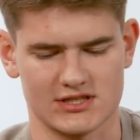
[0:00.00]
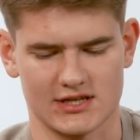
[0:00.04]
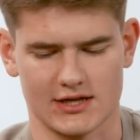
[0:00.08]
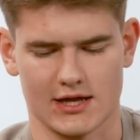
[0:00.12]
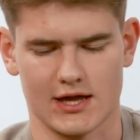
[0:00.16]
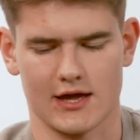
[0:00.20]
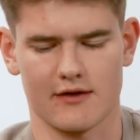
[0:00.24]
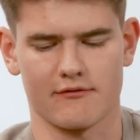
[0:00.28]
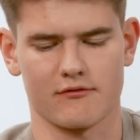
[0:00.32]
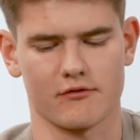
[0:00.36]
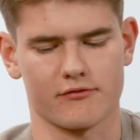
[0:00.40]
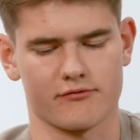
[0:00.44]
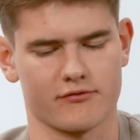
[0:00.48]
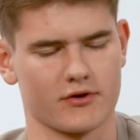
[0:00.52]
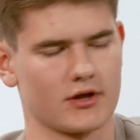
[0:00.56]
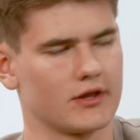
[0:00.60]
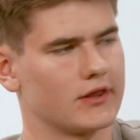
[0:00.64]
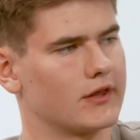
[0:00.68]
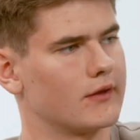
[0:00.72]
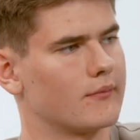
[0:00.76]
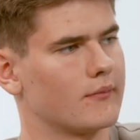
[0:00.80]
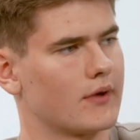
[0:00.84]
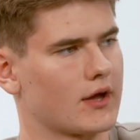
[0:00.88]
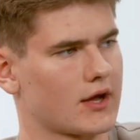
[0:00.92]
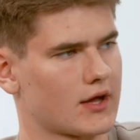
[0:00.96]
Like I have a
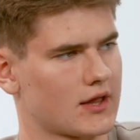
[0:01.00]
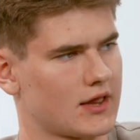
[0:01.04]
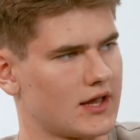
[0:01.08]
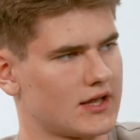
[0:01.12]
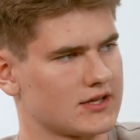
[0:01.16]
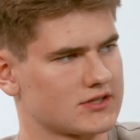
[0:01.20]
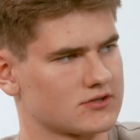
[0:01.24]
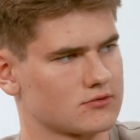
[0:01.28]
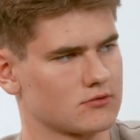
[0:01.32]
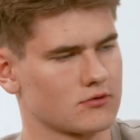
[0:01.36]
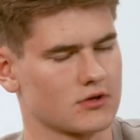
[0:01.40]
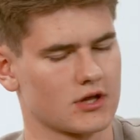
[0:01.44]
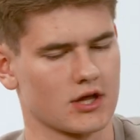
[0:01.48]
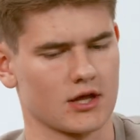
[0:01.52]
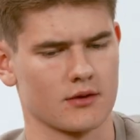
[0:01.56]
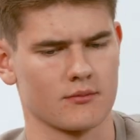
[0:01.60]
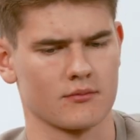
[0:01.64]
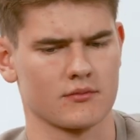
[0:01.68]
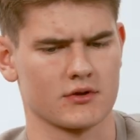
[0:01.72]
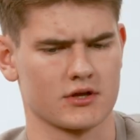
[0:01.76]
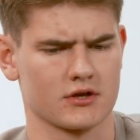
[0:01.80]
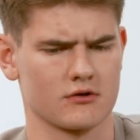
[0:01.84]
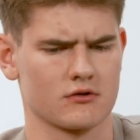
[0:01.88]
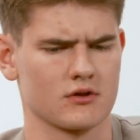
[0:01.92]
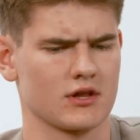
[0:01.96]
friend in my class who
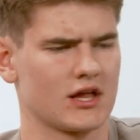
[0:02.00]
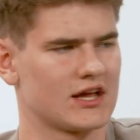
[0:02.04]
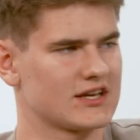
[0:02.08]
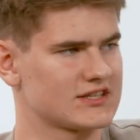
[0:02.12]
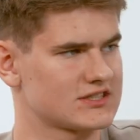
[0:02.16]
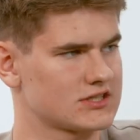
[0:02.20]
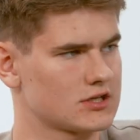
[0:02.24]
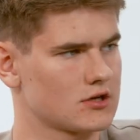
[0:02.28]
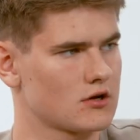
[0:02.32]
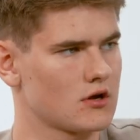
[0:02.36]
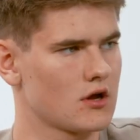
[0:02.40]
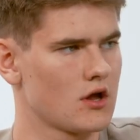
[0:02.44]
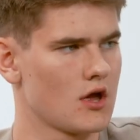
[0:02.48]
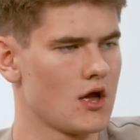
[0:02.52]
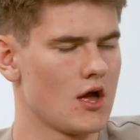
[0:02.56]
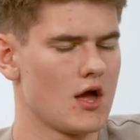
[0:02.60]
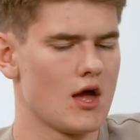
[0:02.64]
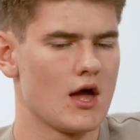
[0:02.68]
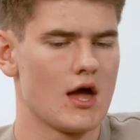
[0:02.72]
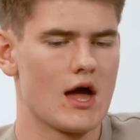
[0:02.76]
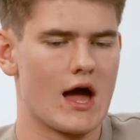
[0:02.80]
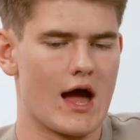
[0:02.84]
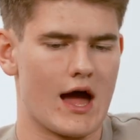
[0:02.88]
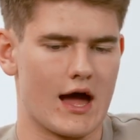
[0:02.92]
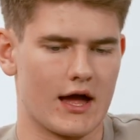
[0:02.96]
came here last year,
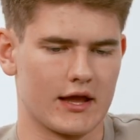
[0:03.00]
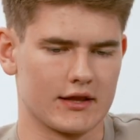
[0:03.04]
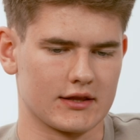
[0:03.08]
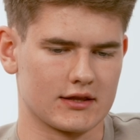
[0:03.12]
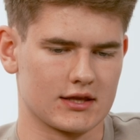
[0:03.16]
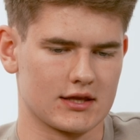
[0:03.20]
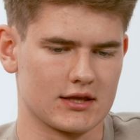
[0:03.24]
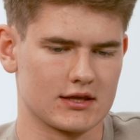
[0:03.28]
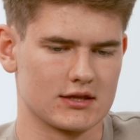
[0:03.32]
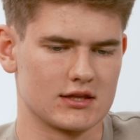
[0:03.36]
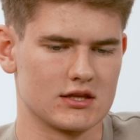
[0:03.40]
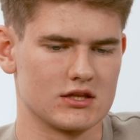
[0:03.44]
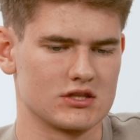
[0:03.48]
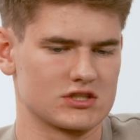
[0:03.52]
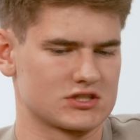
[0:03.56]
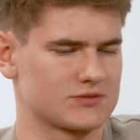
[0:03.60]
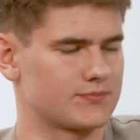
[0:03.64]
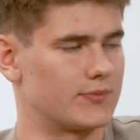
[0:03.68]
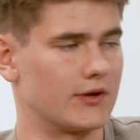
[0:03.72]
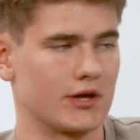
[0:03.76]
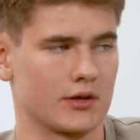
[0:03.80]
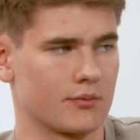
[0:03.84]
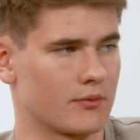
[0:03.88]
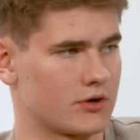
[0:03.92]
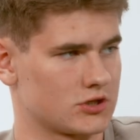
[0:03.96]
and he didn't
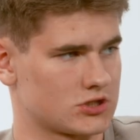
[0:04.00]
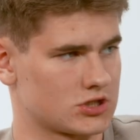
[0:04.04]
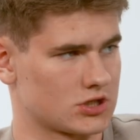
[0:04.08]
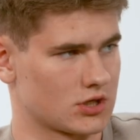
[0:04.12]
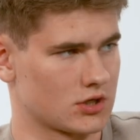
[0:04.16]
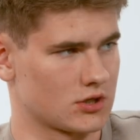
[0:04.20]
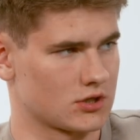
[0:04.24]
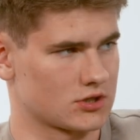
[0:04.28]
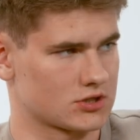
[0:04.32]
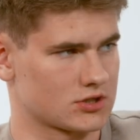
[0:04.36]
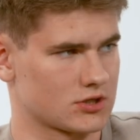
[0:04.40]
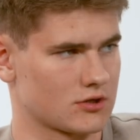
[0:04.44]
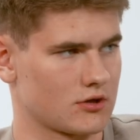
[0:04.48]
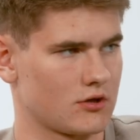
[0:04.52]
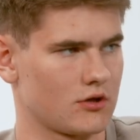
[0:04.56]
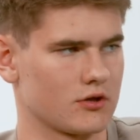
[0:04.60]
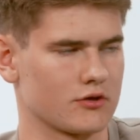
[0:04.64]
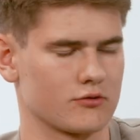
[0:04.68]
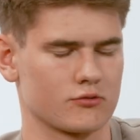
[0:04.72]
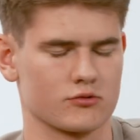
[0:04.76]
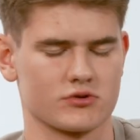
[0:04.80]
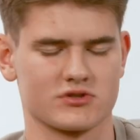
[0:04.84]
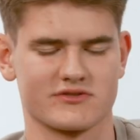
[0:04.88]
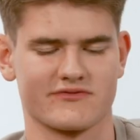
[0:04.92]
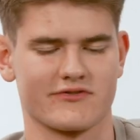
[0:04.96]
speak much English at all.
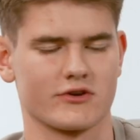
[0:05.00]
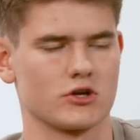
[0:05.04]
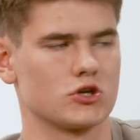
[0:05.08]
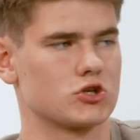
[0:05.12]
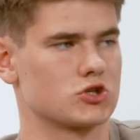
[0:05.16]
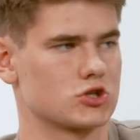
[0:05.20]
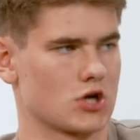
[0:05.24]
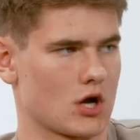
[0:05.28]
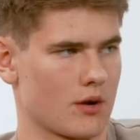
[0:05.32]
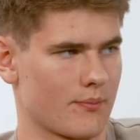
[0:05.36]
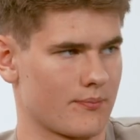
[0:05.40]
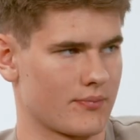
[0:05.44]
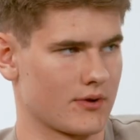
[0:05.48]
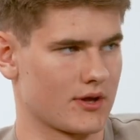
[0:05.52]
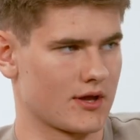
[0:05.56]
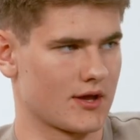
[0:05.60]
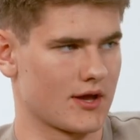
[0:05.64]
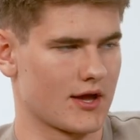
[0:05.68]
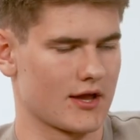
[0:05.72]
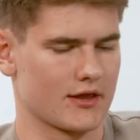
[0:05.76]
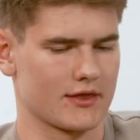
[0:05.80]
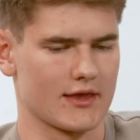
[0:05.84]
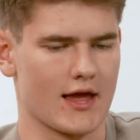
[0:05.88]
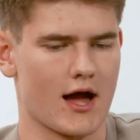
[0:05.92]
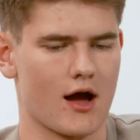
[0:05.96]
It was very choppy.
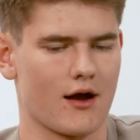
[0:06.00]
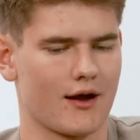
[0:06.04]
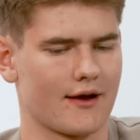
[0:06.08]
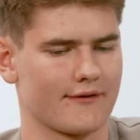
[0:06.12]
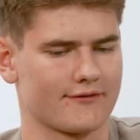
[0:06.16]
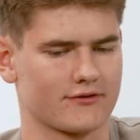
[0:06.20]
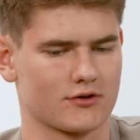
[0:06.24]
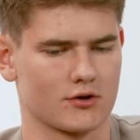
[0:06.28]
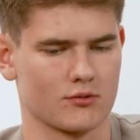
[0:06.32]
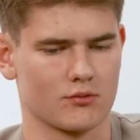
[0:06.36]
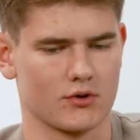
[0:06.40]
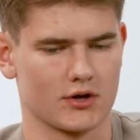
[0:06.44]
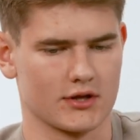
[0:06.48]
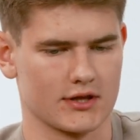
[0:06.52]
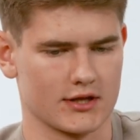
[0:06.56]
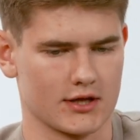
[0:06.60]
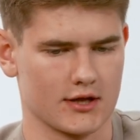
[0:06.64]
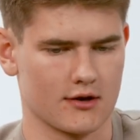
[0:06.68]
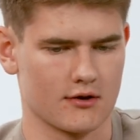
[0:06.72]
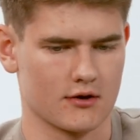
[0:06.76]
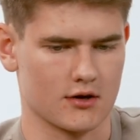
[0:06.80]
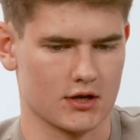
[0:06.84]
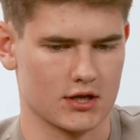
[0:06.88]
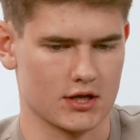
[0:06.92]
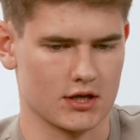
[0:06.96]
And now after 1
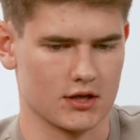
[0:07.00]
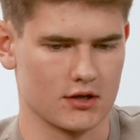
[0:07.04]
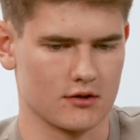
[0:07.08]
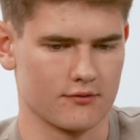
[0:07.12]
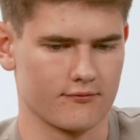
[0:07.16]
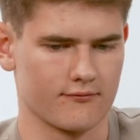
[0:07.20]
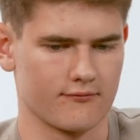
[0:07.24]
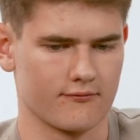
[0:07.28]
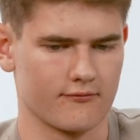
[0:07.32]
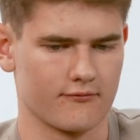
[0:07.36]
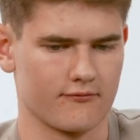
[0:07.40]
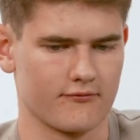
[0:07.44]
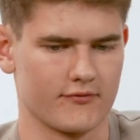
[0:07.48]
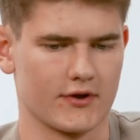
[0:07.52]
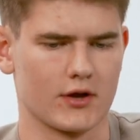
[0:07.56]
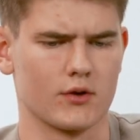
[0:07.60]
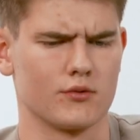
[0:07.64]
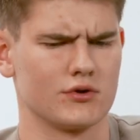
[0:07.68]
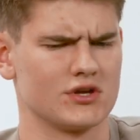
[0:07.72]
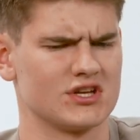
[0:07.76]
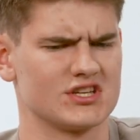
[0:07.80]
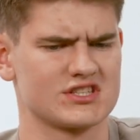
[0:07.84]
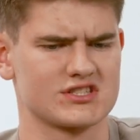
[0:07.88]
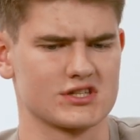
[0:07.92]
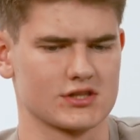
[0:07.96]
year, he
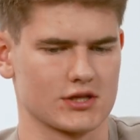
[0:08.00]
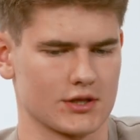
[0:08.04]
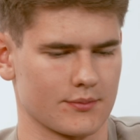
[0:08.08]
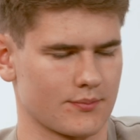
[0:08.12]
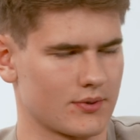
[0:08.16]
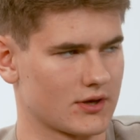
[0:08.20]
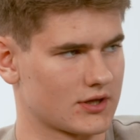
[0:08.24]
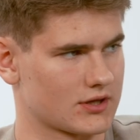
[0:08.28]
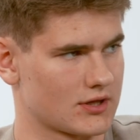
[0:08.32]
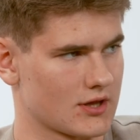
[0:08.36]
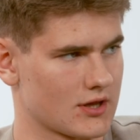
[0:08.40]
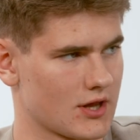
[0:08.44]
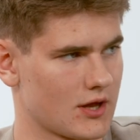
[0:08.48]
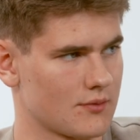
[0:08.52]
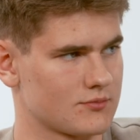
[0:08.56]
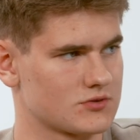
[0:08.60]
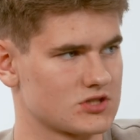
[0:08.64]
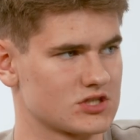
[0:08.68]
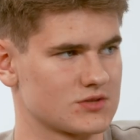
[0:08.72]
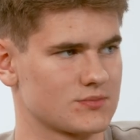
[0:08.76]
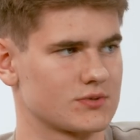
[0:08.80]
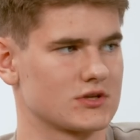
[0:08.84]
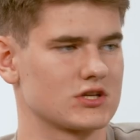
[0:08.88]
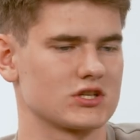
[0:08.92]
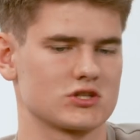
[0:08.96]
very easily picked it up
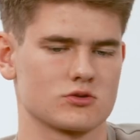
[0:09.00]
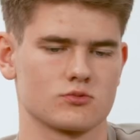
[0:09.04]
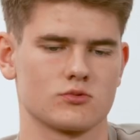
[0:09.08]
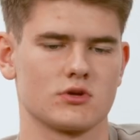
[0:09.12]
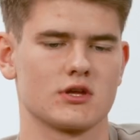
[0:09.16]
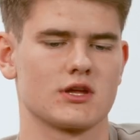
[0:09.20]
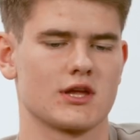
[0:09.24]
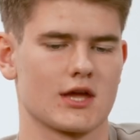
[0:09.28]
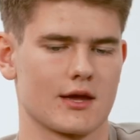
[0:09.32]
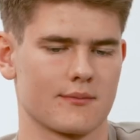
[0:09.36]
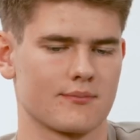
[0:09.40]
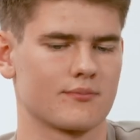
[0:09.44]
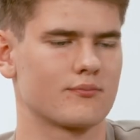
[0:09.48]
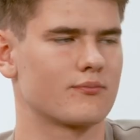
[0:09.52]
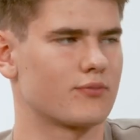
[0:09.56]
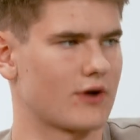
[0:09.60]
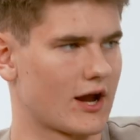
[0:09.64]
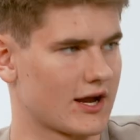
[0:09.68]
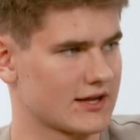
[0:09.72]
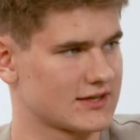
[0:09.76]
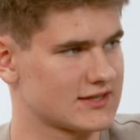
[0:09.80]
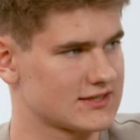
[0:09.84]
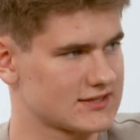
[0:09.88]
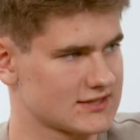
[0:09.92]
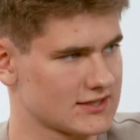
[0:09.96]
just because we kept
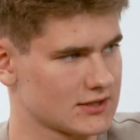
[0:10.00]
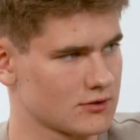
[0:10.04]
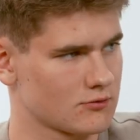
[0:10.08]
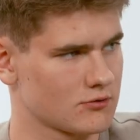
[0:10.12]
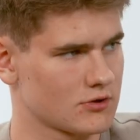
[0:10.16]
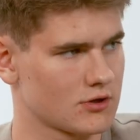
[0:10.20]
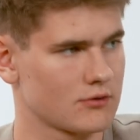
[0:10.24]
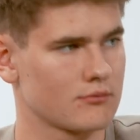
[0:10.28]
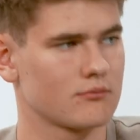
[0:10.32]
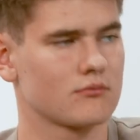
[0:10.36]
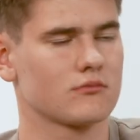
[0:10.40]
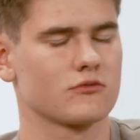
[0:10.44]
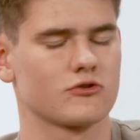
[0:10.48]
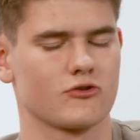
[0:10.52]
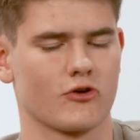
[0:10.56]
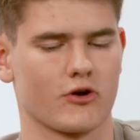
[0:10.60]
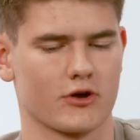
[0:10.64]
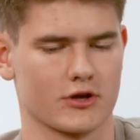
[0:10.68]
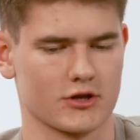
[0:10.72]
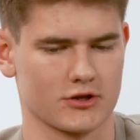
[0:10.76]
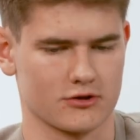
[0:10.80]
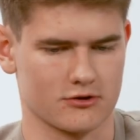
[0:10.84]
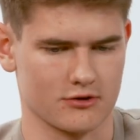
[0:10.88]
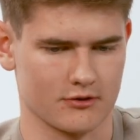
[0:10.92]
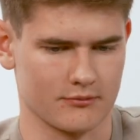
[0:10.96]
practicing with him,
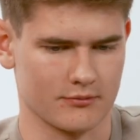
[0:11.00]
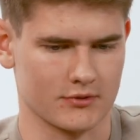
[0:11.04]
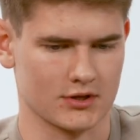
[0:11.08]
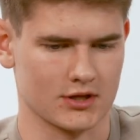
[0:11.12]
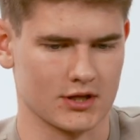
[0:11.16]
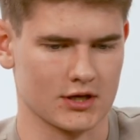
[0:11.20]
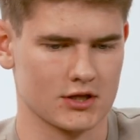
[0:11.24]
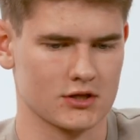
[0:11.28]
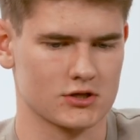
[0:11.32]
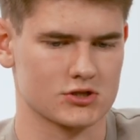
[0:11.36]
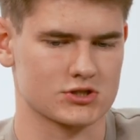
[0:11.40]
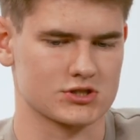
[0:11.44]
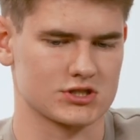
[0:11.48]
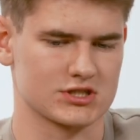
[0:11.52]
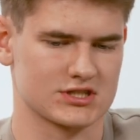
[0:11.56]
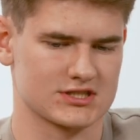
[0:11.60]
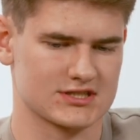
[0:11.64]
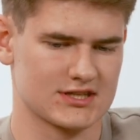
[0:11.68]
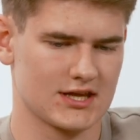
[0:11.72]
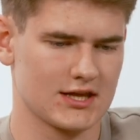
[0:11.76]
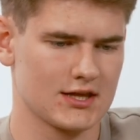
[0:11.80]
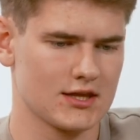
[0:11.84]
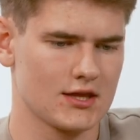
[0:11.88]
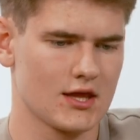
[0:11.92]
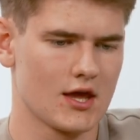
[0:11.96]
talking to him in English
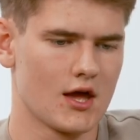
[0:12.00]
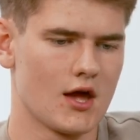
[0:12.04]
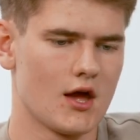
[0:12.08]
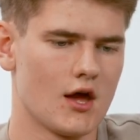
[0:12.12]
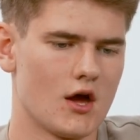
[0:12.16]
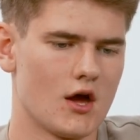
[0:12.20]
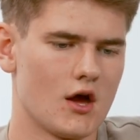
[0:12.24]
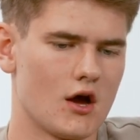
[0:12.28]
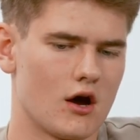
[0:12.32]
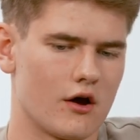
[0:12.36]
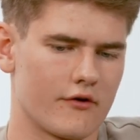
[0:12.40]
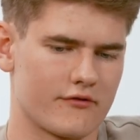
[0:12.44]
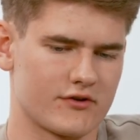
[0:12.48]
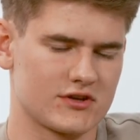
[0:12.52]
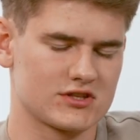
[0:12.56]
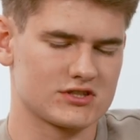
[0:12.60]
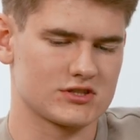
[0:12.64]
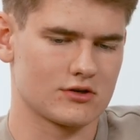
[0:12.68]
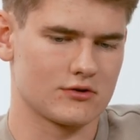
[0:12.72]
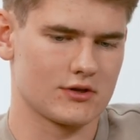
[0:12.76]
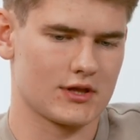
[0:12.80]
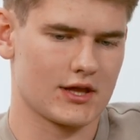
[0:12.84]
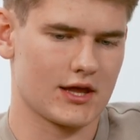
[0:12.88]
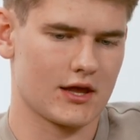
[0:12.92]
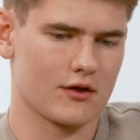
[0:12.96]
instead of his
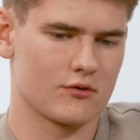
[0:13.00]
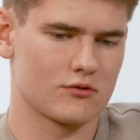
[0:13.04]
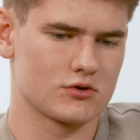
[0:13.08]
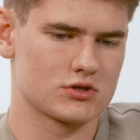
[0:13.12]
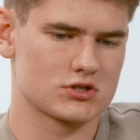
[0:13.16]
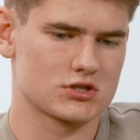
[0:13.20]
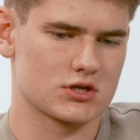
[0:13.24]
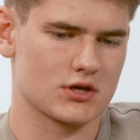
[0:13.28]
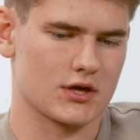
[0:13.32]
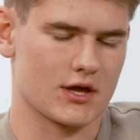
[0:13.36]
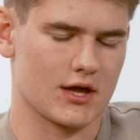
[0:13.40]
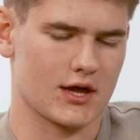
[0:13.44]
own language.